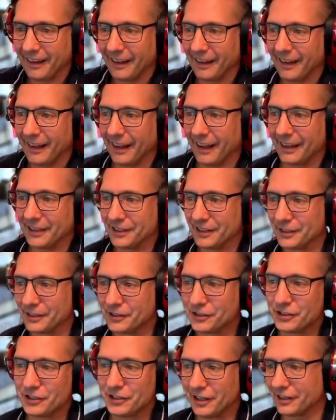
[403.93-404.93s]
And you
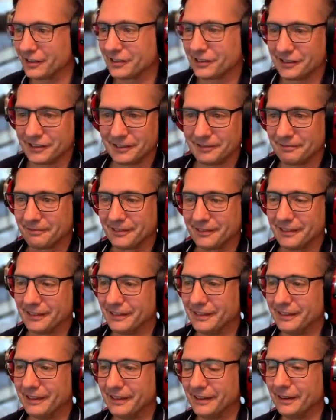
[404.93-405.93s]
just,
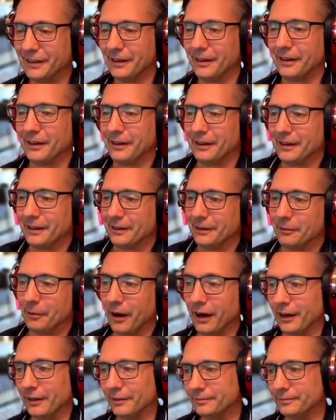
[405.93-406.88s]
well,